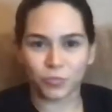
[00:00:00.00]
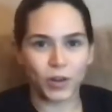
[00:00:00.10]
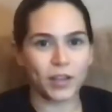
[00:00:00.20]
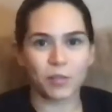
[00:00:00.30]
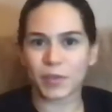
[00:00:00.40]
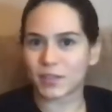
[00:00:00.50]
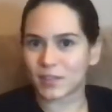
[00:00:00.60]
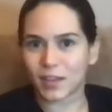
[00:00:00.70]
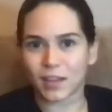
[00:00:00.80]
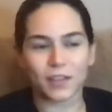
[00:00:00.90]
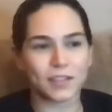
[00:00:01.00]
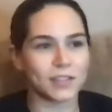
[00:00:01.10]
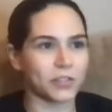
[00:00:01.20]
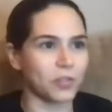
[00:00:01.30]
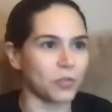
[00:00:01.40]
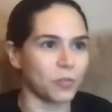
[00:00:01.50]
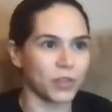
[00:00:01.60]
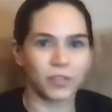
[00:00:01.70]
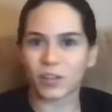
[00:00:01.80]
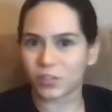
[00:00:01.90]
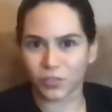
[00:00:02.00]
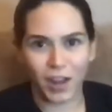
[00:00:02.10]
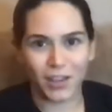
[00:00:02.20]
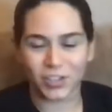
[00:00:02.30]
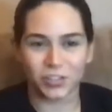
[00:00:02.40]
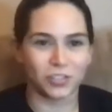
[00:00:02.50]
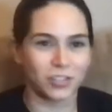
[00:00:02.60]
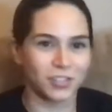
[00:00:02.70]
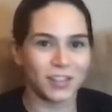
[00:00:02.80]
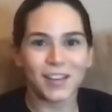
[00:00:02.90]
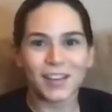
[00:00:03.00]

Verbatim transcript: running a business you know with an international